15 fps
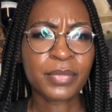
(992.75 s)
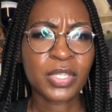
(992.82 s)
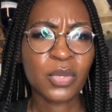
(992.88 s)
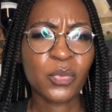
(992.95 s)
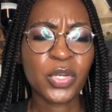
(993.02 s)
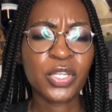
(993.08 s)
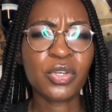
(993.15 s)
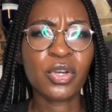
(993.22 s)

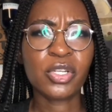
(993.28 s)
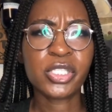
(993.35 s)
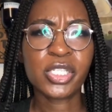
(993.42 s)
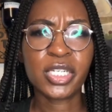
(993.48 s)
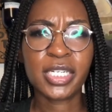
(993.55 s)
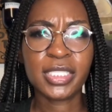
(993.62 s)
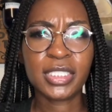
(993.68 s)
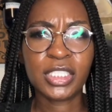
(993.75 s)
when you go to
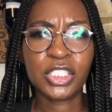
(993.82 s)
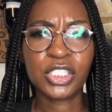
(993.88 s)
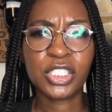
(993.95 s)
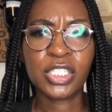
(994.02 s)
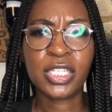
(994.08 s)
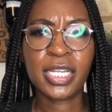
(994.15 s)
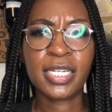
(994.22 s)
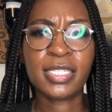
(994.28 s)
an audition
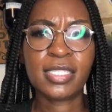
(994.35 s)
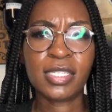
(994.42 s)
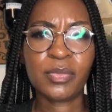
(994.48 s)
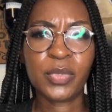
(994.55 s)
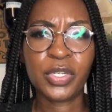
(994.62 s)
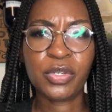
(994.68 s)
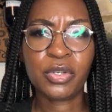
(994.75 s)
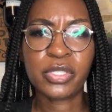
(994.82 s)
and
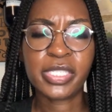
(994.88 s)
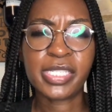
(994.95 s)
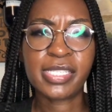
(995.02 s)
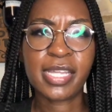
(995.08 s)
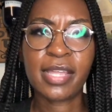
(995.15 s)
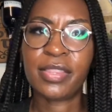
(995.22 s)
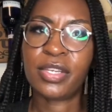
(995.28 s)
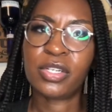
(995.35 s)
when you go to
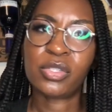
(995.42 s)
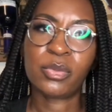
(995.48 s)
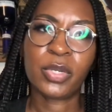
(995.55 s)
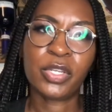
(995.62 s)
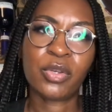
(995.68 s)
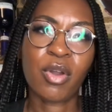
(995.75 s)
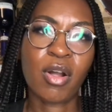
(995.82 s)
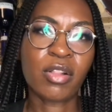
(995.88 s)
set, there's what you
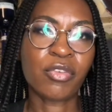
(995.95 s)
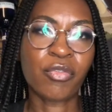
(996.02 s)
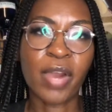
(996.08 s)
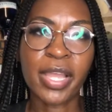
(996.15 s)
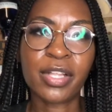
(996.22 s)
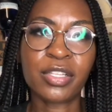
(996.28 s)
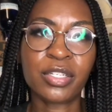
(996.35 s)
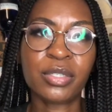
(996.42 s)
call a
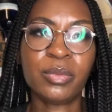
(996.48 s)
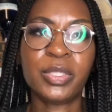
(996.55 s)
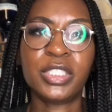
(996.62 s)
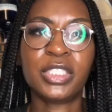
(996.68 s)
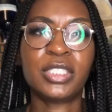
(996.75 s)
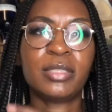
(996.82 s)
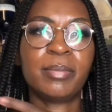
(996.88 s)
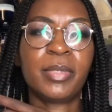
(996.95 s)
wrangler, which
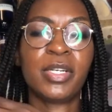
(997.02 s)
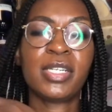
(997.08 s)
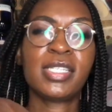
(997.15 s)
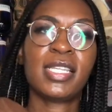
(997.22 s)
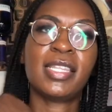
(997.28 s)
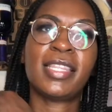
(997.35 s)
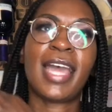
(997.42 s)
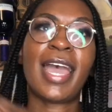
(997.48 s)
is a
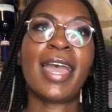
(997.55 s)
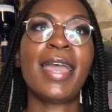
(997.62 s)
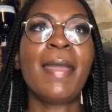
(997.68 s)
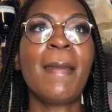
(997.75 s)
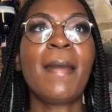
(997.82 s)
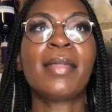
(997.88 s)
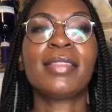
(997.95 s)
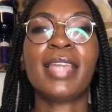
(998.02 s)
person that
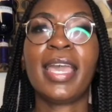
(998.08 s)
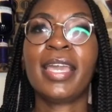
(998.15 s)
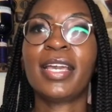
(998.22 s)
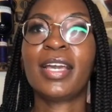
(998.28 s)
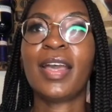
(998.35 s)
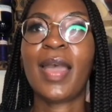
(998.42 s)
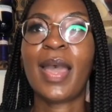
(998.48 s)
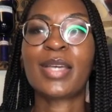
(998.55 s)
like
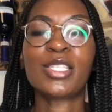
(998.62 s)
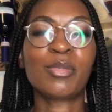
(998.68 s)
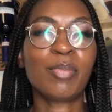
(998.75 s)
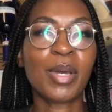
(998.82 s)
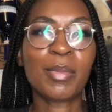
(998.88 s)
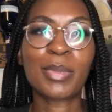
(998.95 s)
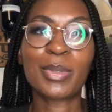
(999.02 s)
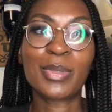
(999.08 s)
has
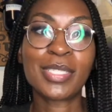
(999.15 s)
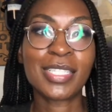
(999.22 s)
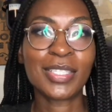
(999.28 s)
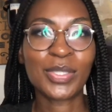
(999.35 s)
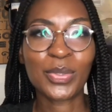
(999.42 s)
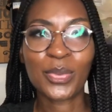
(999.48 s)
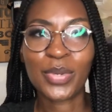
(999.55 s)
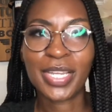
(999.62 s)
bubbles and
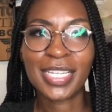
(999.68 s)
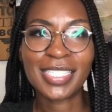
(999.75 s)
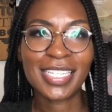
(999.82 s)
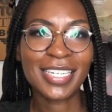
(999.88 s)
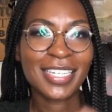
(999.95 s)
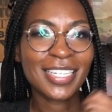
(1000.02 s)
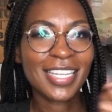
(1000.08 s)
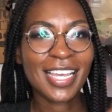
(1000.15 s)
toys,
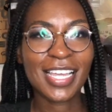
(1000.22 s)
and